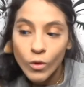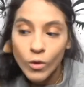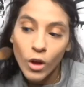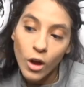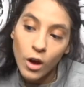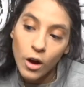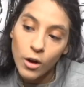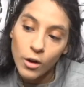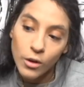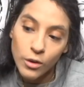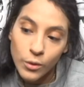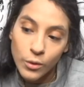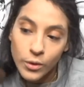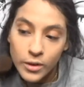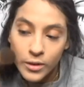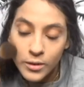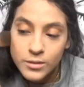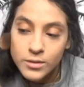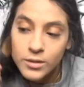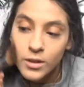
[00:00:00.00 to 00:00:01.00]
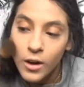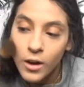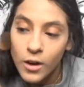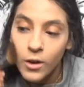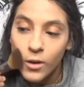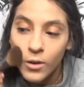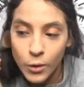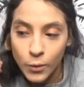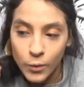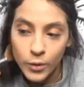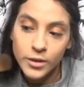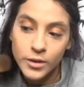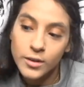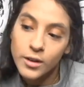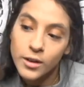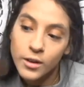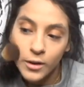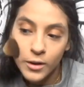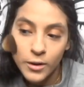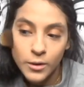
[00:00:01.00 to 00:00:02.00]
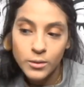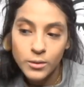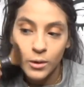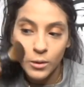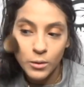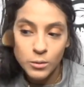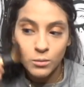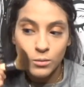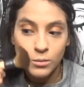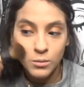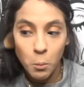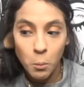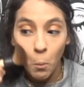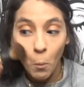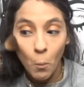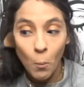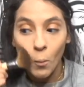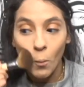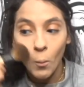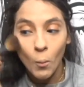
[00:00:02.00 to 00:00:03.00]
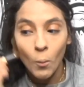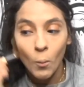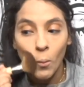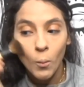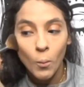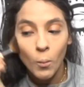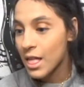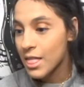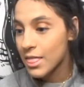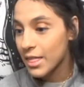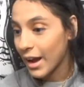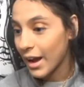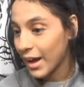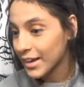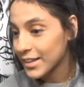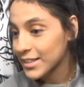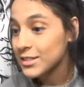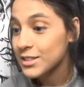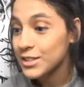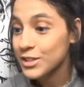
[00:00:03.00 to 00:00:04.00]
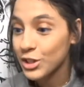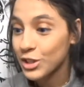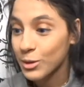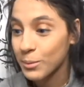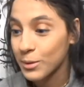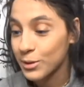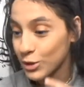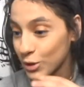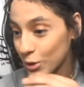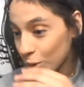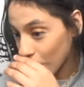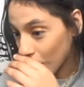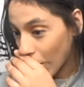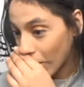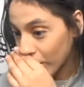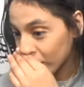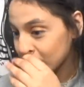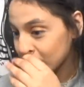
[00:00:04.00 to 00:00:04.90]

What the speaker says: Oh lord. Oh lord. Oh. That honestly took me too long